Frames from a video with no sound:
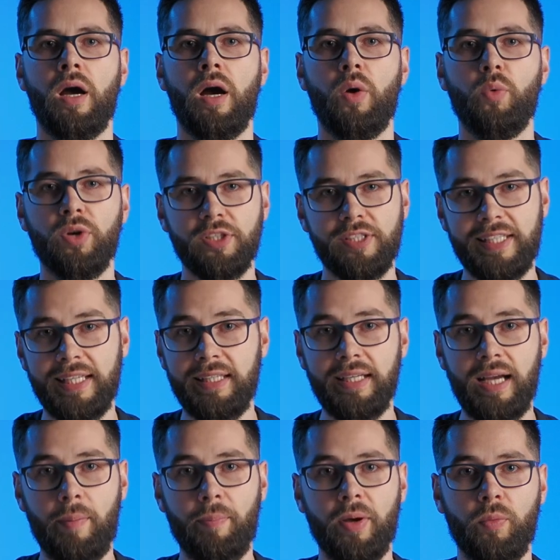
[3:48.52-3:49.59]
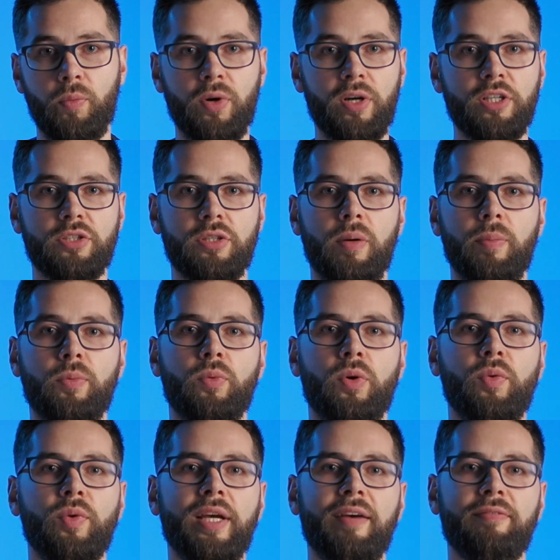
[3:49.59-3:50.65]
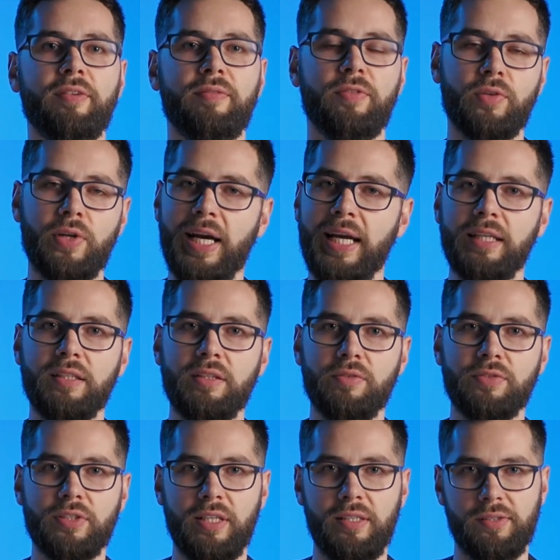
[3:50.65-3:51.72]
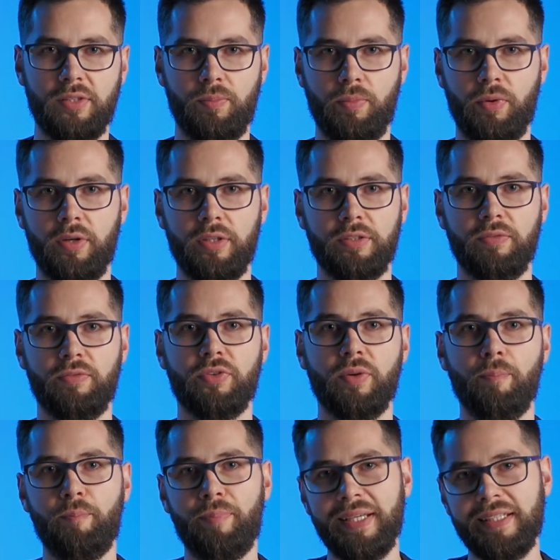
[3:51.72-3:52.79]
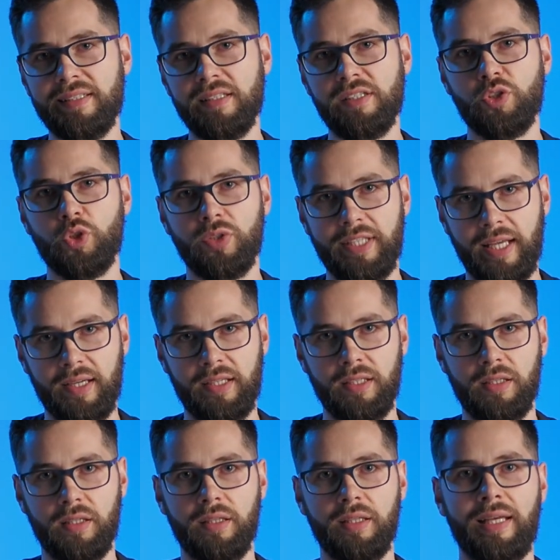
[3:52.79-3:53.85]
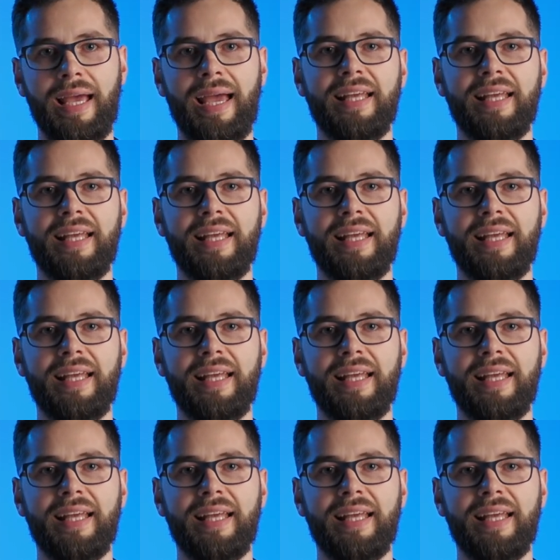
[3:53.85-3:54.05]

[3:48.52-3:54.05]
We are setting up a workshop where we have a variety of skills on board, from business to technical,